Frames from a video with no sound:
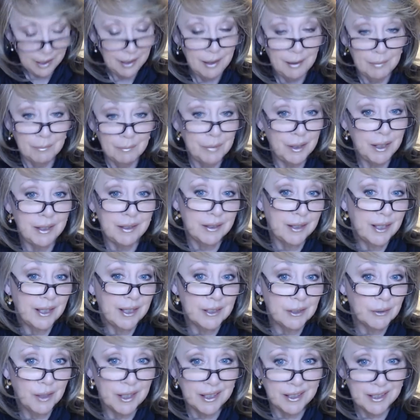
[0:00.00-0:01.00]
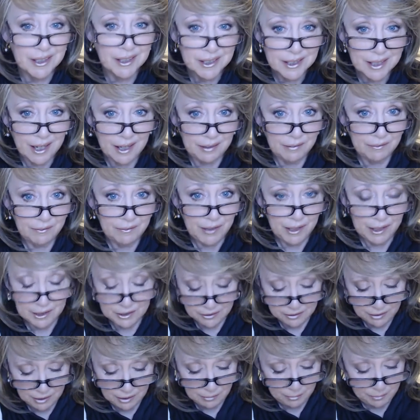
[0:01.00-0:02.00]
But that's one of the side
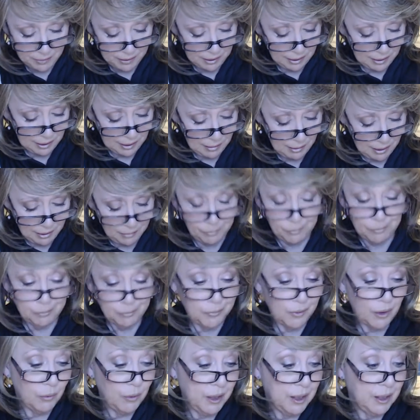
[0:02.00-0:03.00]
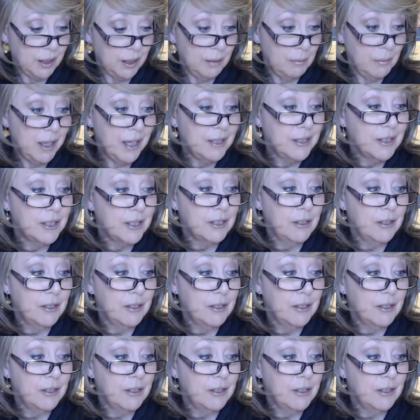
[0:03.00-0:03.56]
effects from um, one of the meds.